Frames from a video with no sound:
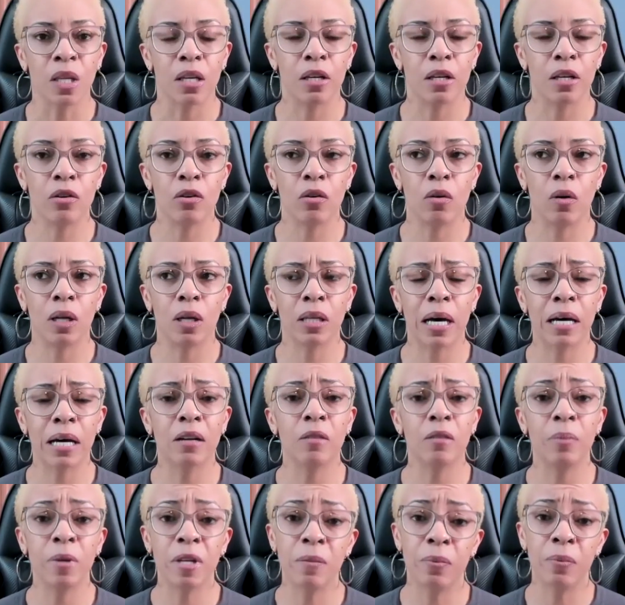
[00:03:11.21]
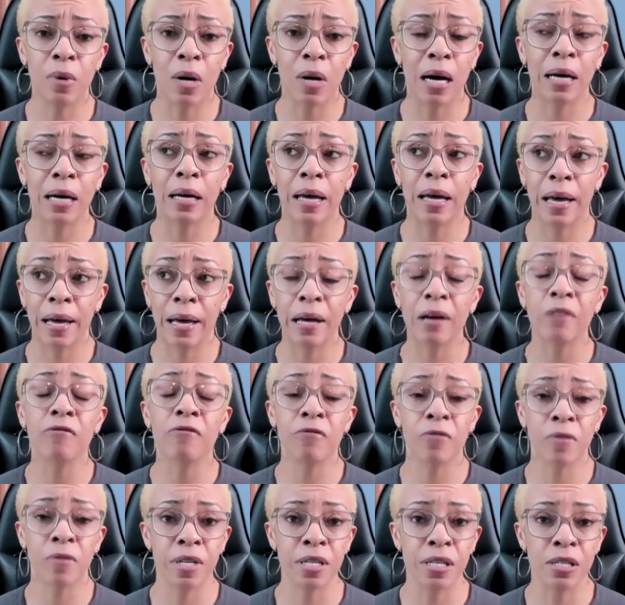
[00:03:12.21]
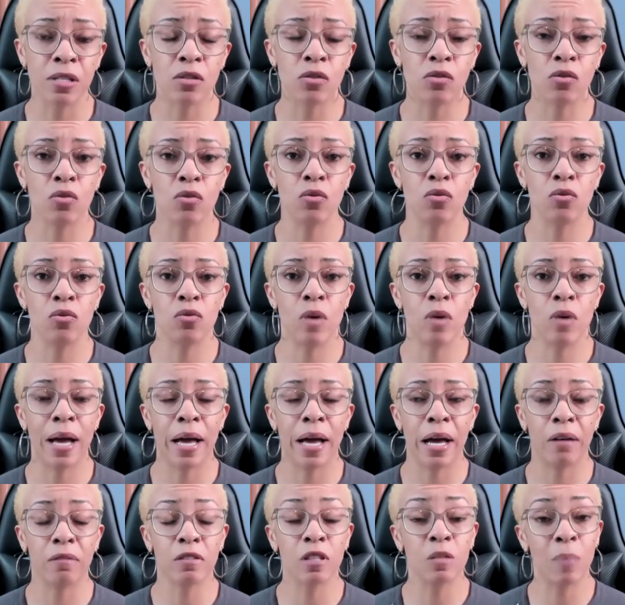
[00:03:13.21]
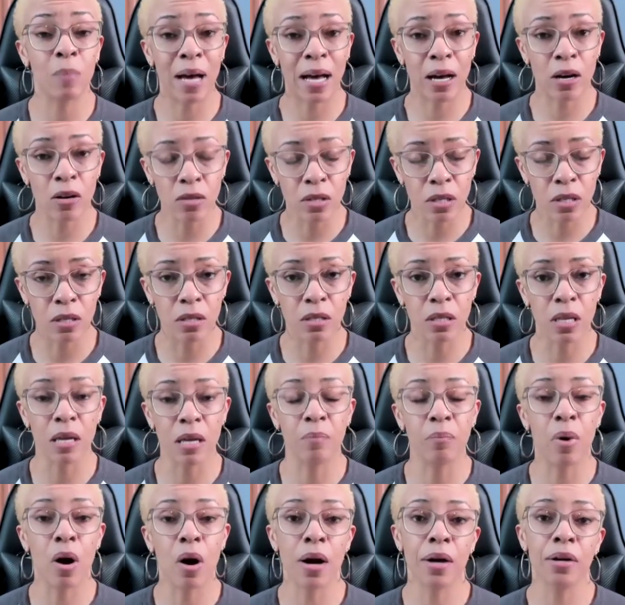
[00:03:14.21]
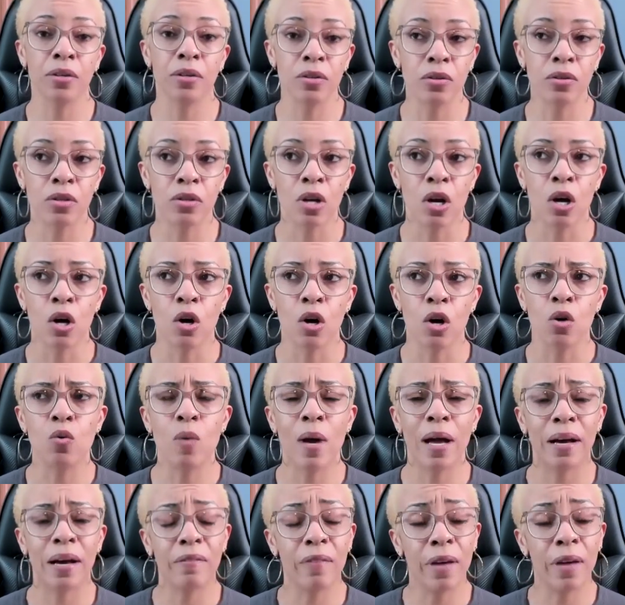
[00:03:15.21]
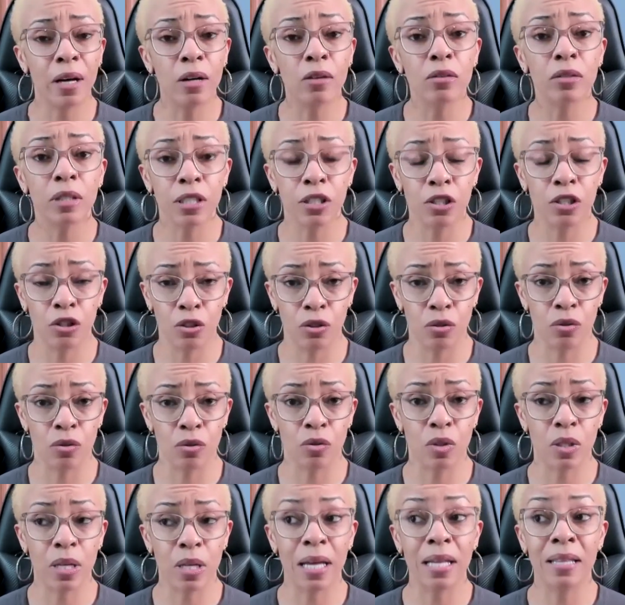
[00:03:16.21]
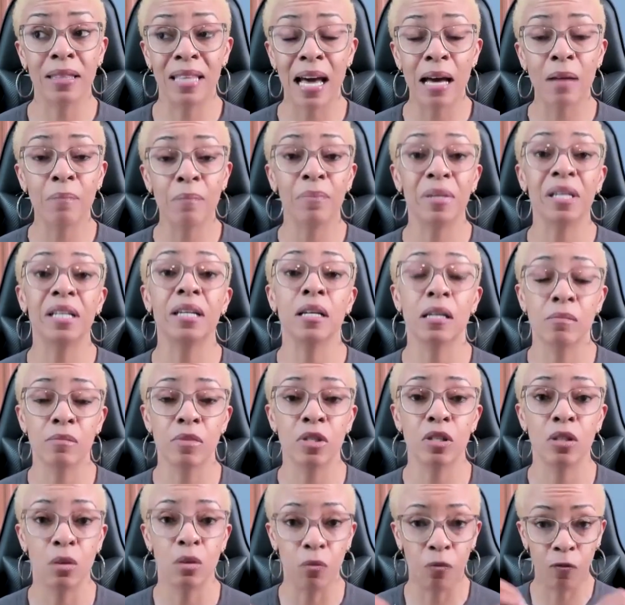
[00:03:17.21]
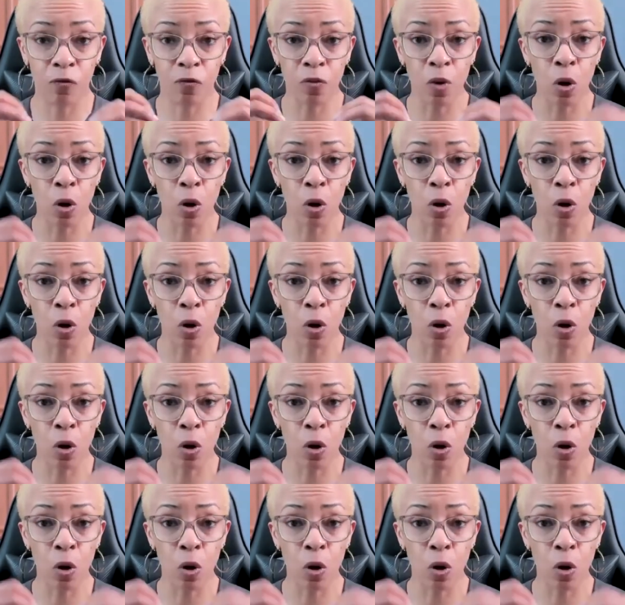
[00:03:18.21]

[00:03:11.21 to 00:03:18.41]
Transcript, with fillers: you know, a lot of people, I have friends who have spouses and partners who have health issues, and that becomes the mm.